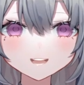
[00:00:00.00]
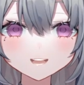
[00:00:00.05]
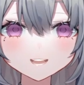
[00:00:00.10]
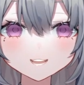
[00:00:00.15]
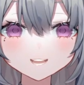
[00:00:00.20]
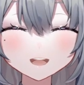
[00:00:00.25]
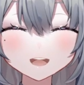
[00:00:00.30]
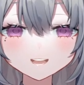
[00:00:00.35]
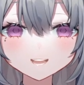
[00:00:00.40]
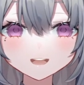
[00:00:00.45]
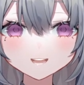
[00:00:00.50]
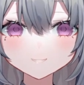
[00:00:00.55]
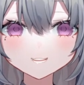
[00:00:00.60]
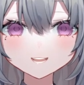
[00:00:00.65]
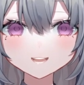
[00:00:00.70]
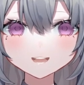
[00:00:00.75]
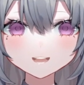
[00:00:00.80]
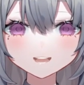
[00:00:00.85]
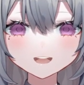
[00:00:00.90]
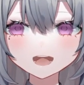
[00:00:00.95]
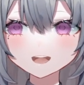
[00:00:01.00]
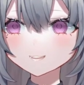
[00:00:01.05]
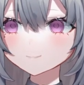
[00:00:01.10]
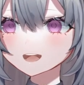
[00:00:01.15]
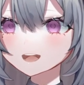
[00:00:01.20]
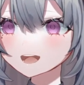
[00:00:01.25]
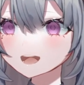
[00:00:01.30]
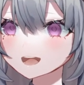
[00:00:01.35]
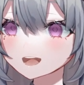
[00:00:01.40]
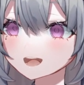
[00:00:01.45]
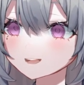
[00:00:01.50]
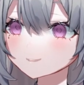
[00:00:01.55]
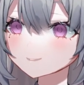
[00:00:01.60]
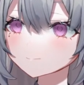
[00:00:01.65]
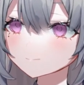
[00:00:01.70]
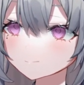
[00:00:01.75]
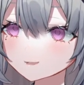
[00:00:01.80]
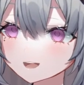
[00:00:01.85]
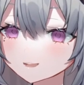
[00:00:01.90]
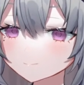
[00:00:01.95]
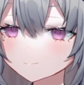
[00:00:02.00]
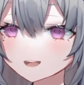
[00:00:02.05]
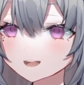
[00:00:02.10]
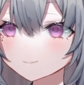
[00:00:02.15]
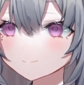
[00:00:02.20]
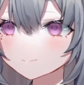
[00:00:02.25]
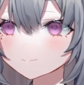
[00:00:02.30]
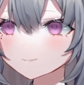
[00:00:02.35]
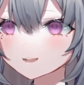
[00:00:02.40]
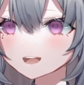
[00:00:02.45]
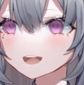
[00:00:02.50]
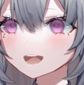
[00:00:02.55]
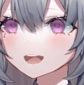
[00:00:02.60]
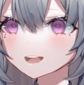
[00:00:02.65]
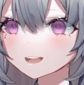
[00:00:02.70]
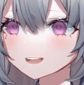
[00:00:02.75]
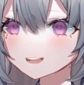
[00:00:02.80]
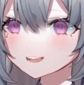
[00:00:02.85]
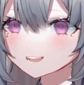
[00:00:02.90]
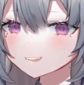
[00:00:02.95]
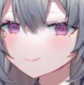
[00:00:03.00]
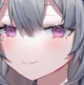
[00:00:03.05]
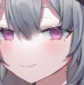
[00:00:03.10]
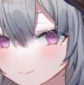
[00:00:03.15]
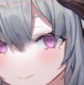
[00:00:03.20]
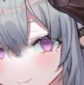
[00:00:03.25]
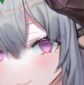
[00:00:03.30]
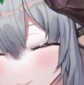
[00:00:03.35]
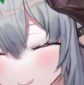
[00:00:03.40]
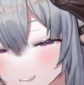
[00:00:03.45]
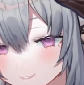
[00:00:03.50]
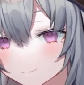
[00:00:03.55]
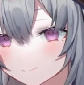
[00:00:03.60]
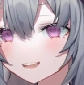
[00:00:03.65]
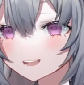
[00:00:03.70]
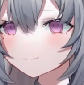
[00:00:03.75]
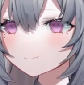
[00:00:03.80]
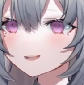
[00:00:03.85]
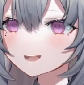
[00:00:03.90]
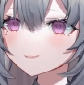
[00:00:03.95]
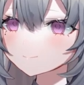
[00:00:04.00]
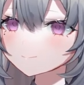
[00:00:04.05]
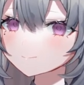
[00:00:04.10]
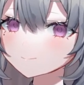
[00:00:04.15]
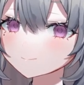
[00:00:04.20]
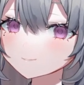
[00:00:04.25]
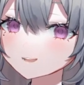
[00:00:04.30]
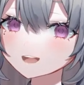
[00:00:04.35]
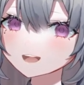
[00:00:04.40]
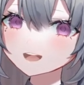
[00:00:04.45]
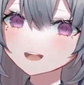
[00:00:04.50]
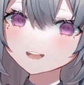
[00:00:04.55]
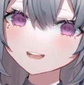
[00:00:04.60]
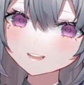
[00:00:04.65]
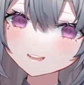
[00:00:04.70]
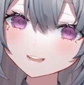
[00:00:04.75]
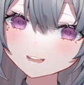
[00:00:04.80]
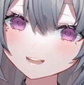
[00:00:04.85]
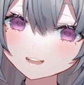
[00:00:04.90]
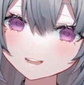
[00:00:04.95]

you guys have a good time hanging out with me and my friend. Me and my friend.